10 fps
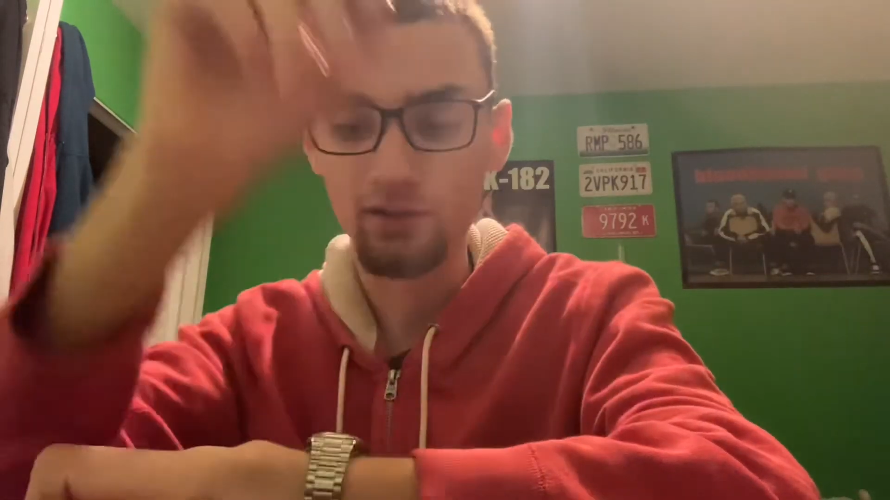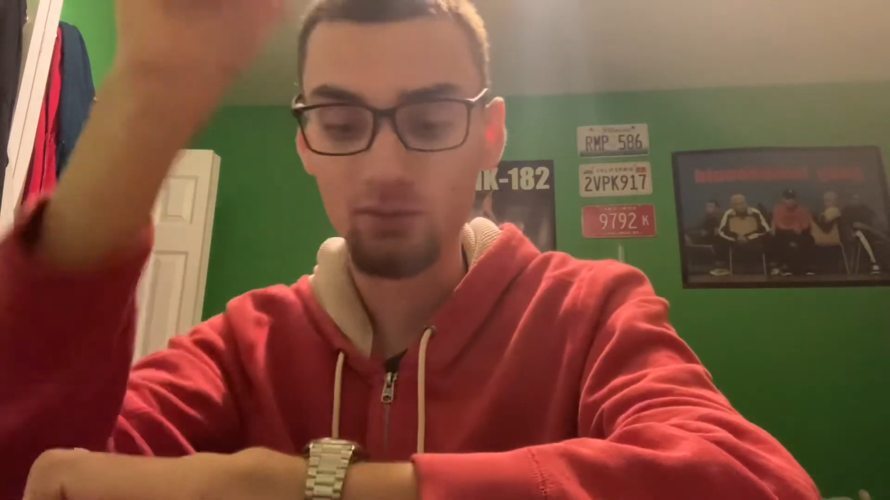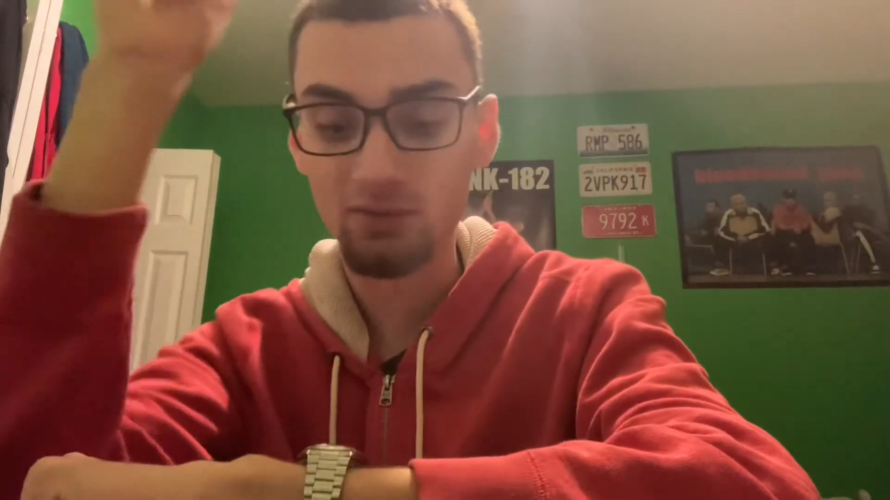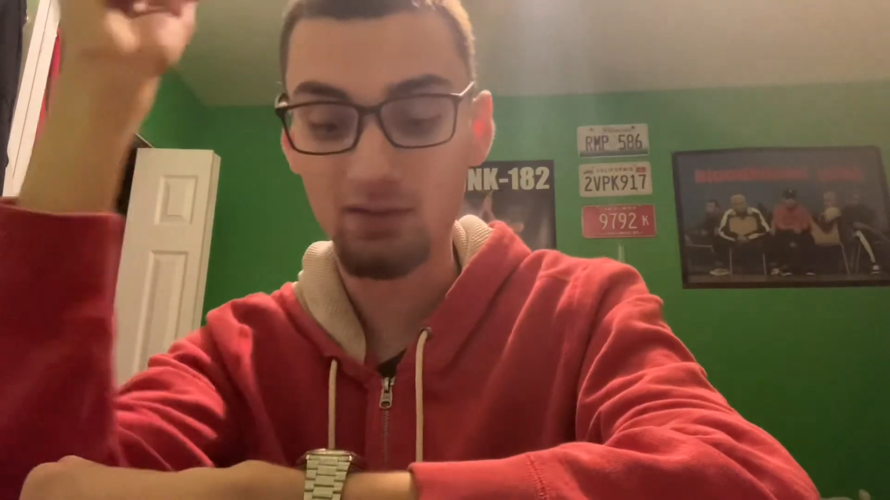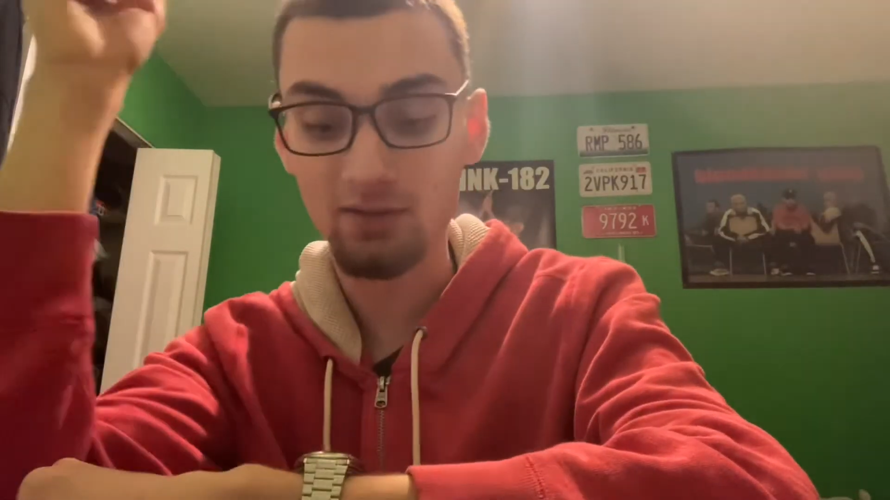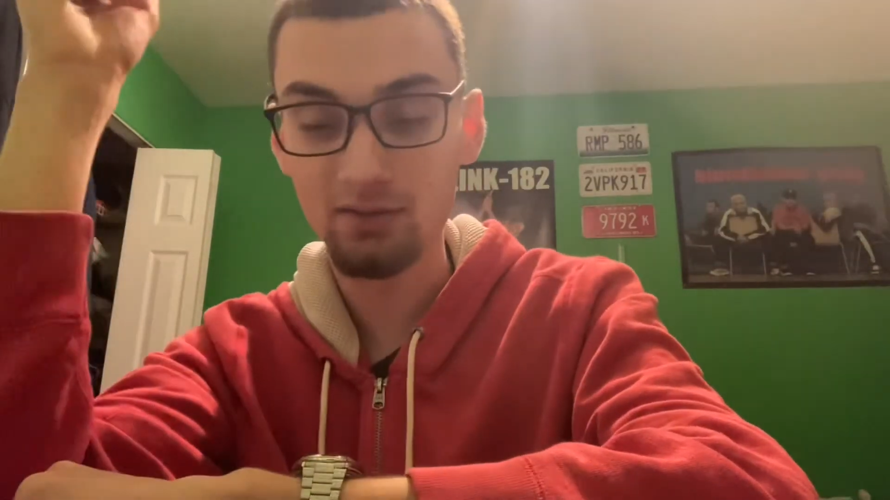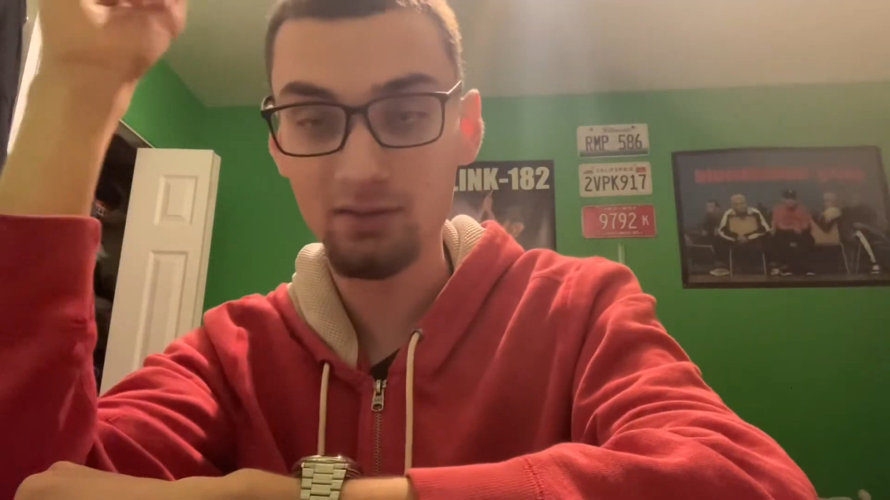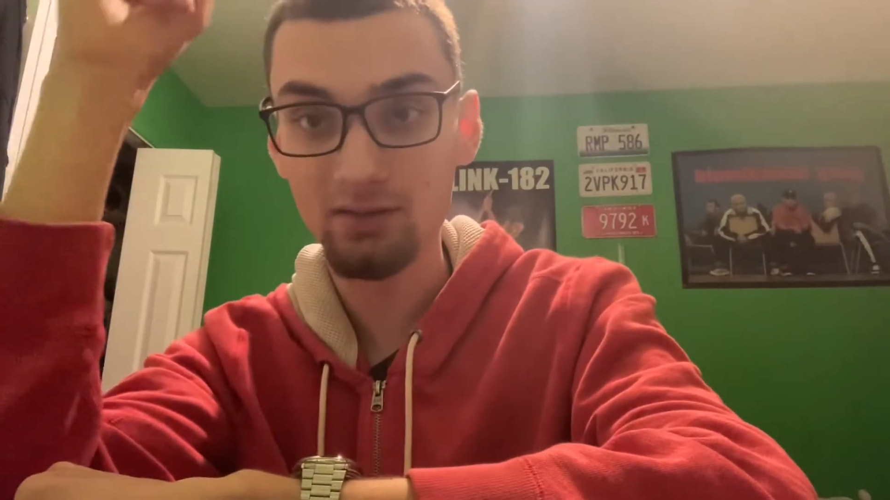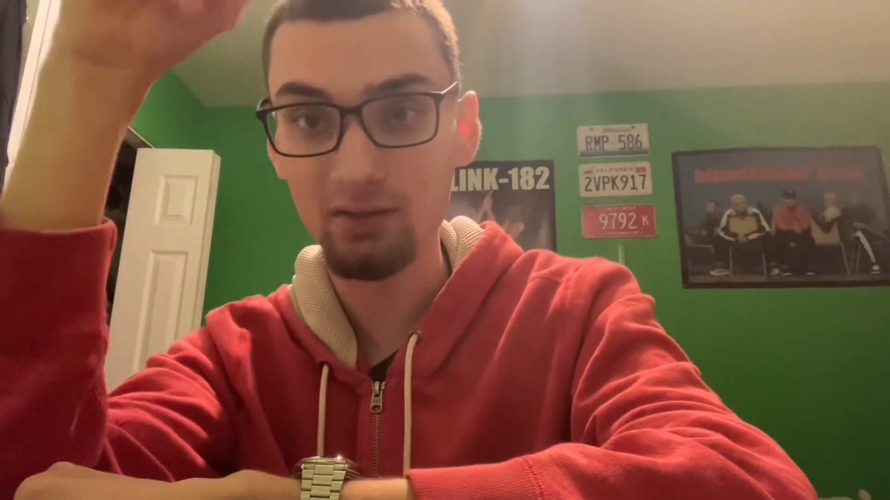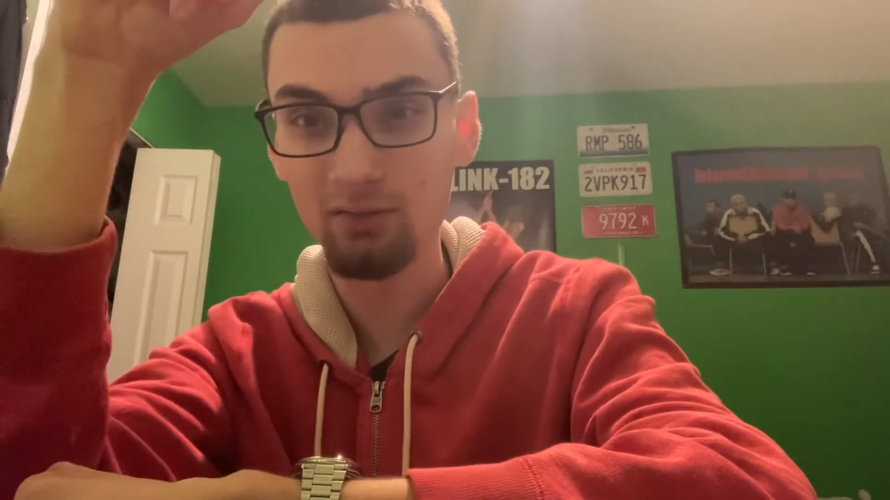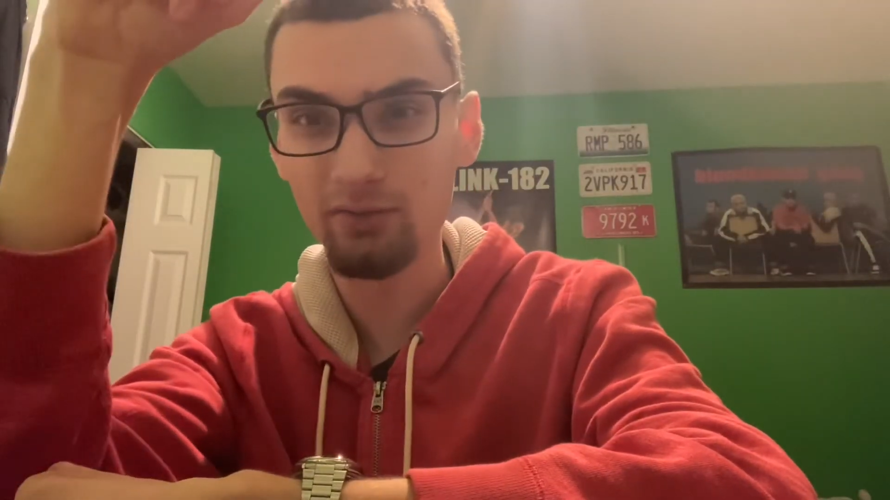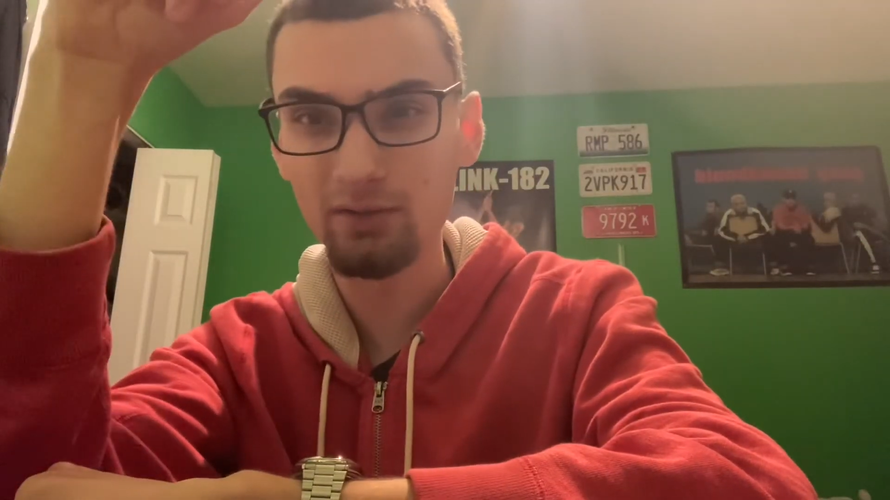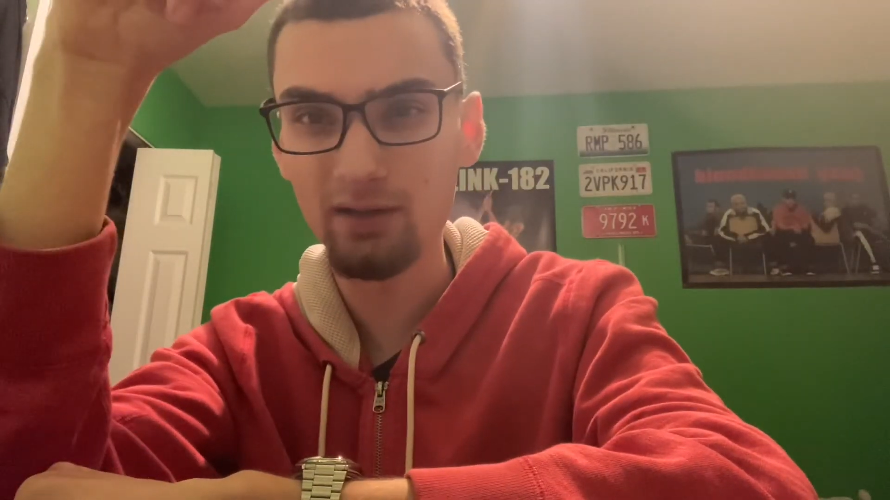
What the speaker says: it was the silver